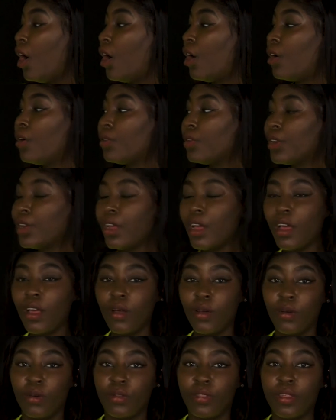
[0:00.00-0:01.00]
Oh
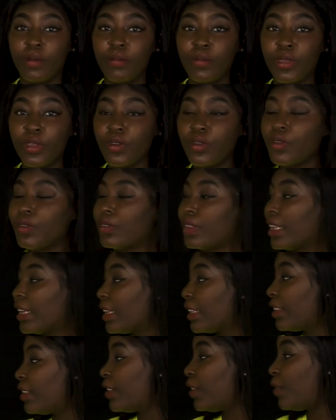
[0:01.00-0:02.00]
no, the
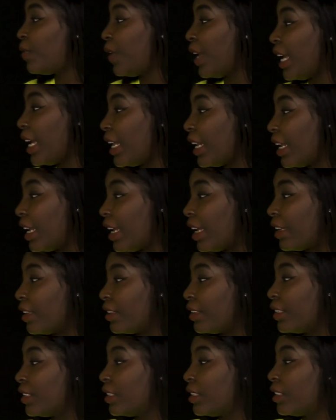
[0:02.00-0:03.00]
music is
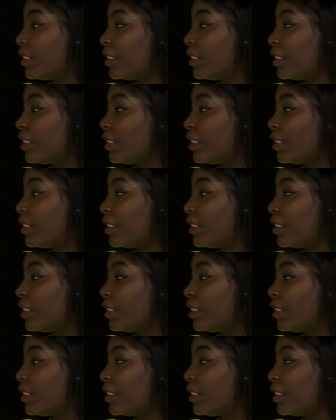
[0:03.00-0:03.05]
fading.